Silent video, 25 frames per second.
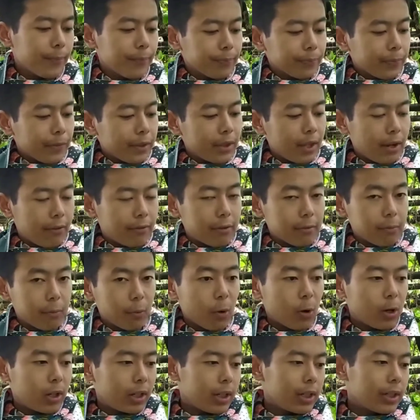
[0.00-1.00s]
they have to boil
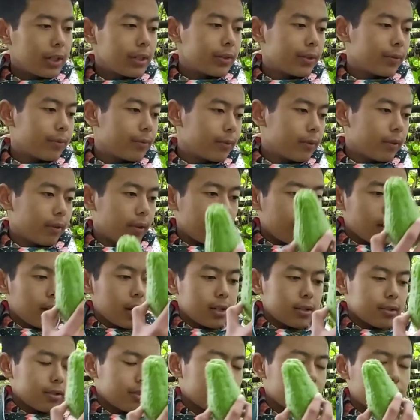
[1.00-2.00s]
it and
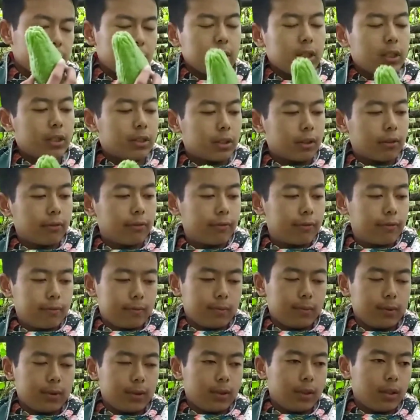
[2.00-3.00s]
just peel it off,
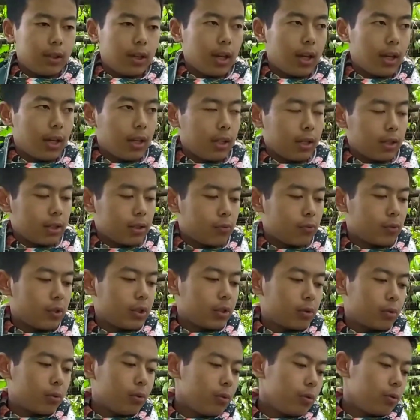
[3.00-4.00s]
as we
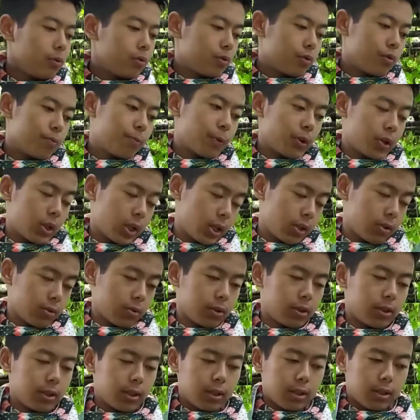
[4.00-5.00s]
do to
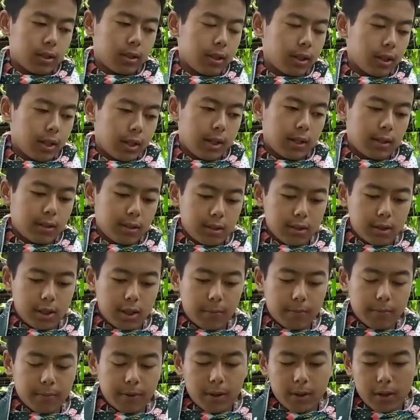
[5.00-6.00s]
potatoes as the same.
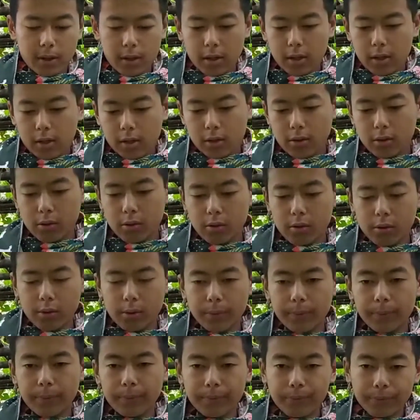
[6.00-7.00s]
So
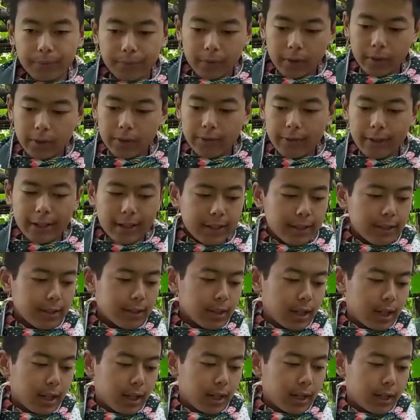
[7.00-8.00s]
friends,
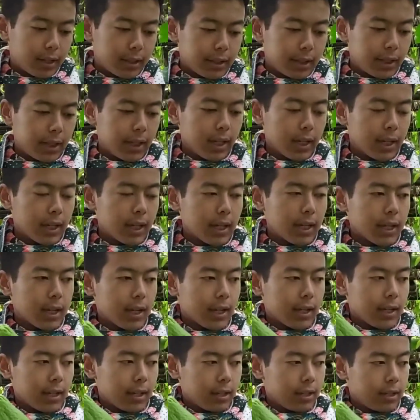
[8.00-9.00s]
they
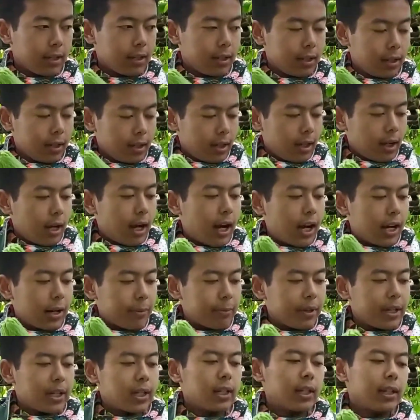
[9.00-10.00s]
are
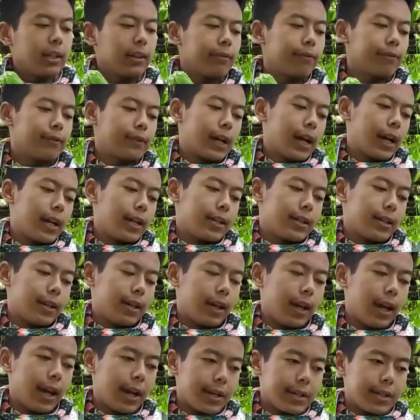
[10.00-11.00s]
mainly fried
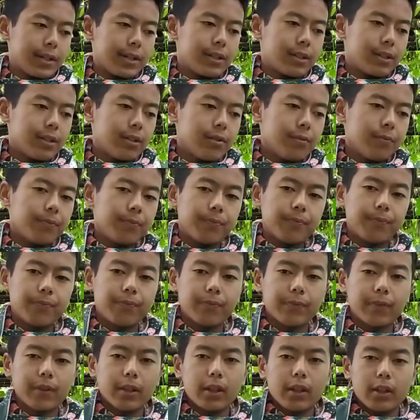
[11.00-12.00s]
and eaten.
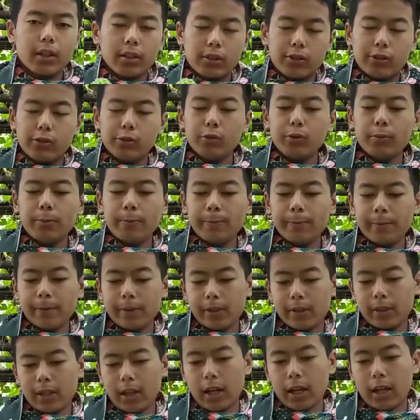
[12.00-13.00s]
Soups
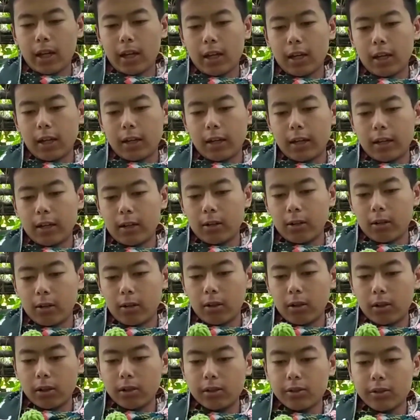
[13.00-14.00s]
are
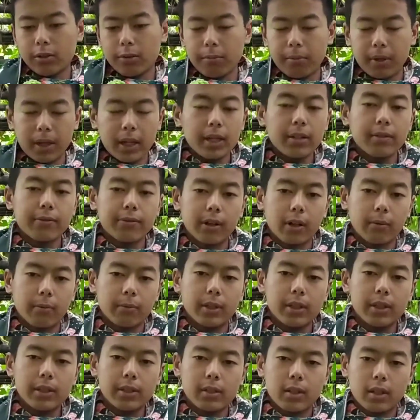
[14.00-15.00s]
also made from
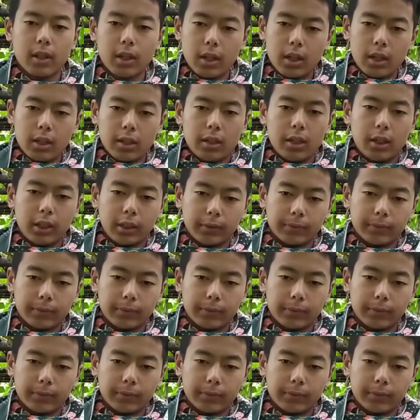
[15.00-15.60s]
this thing.